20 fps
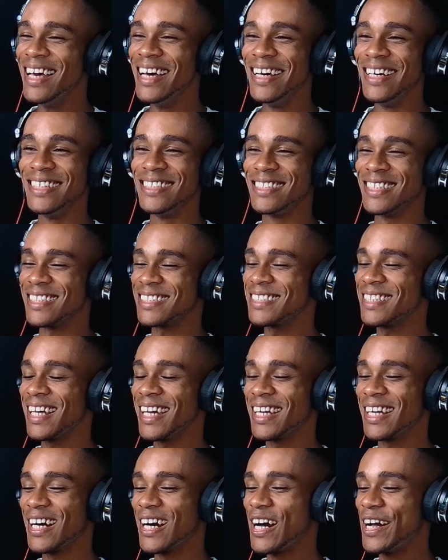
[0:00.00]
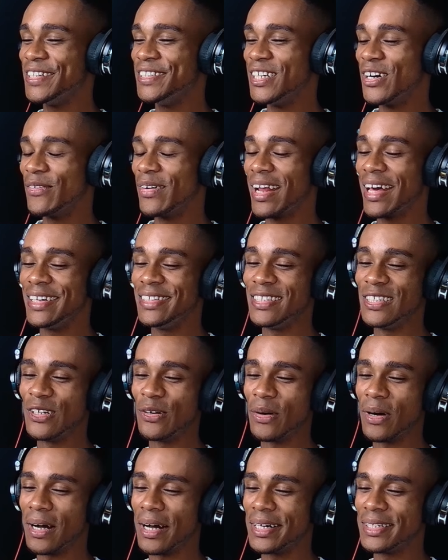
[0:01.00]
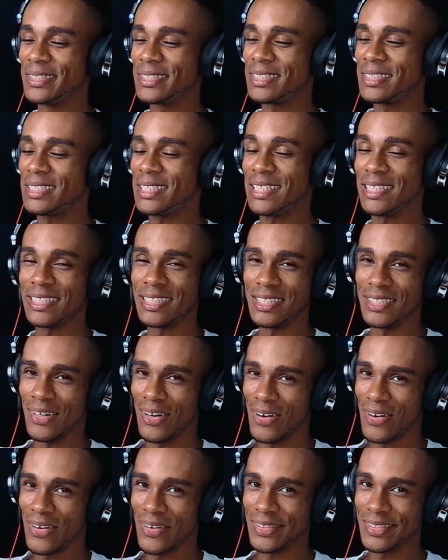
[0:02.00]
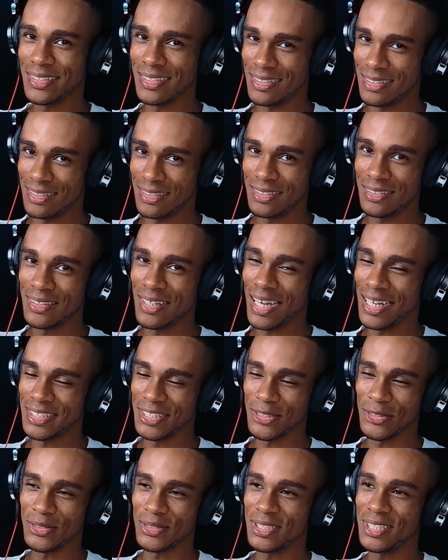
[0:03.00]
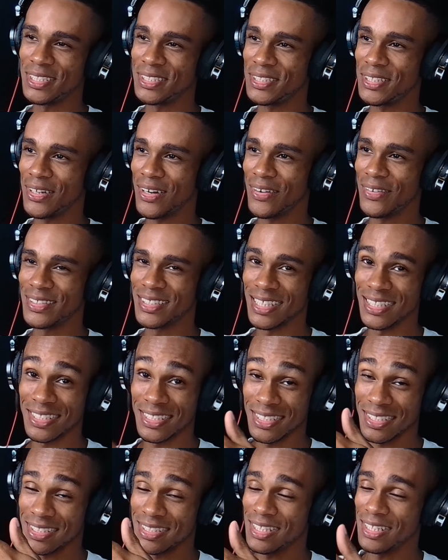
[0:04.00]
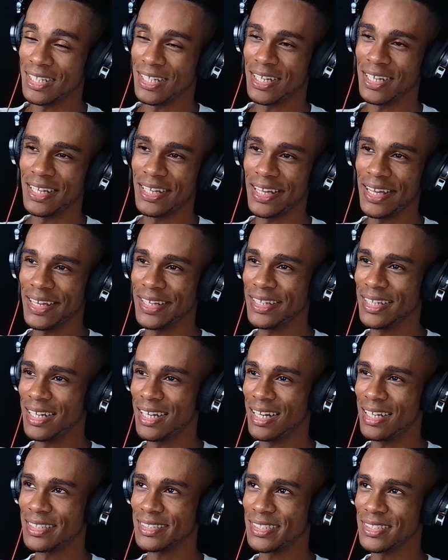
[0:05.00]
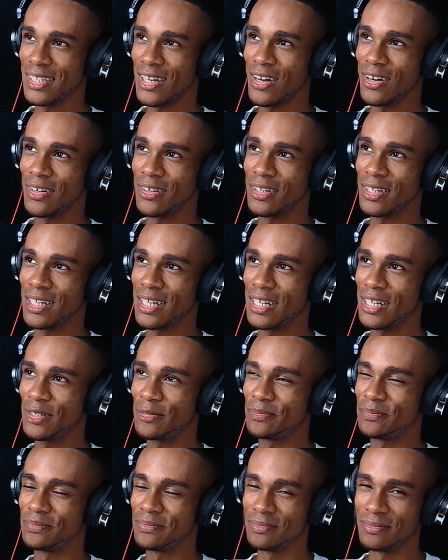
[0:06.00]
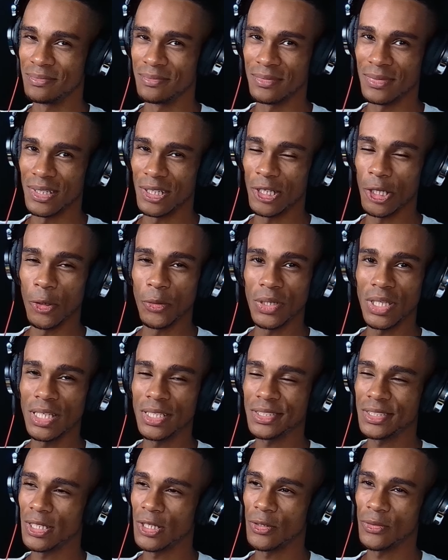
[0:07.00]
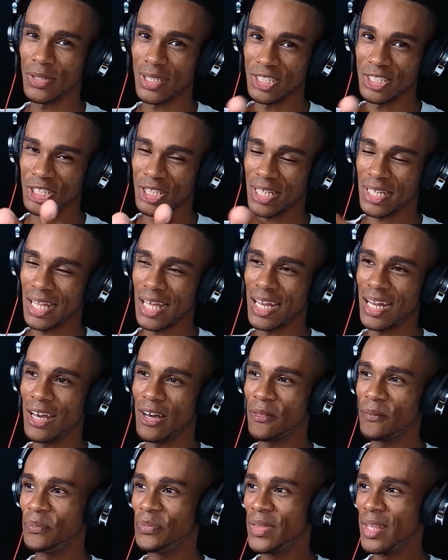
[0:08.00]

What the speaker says: It's just like you know when I do CCR, you guys know what CCR is. I just did a song Lodi, so you can check that out.